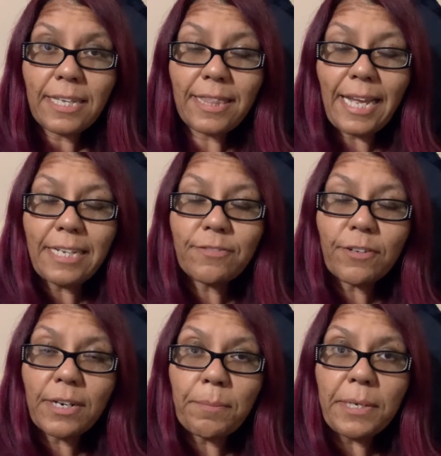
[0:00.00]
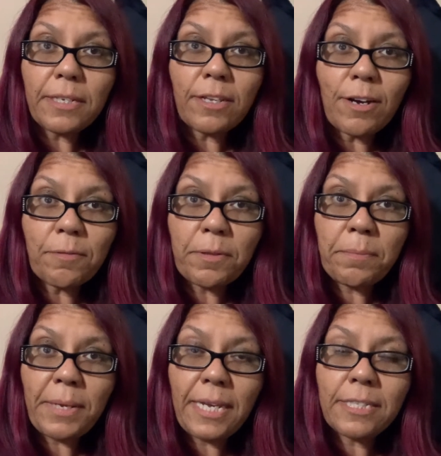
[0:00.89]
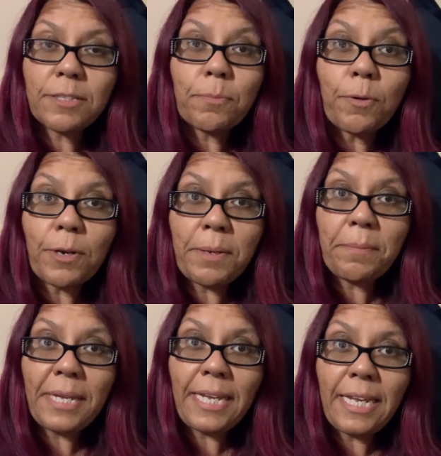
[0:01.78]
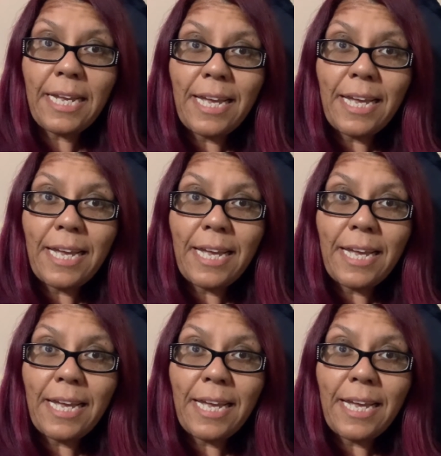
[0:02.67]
Thanks for coming along with me and supporting me.